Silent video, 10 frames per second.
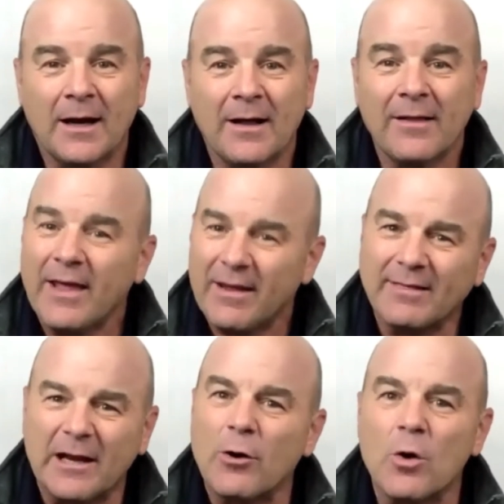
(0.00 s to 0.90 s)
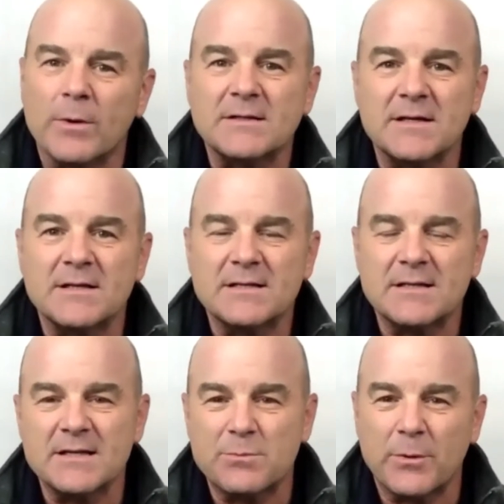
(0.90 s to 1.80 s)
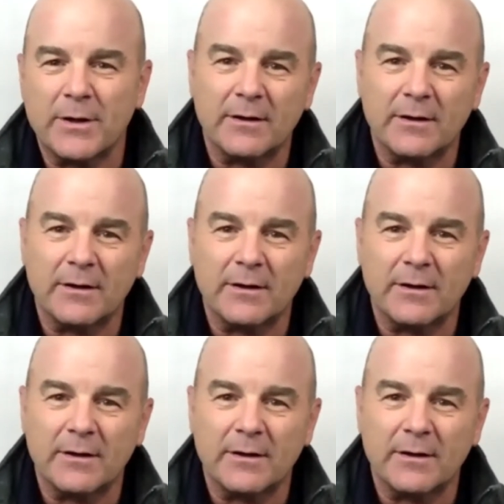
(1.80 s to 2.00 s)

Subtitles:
They've got their own businesses, but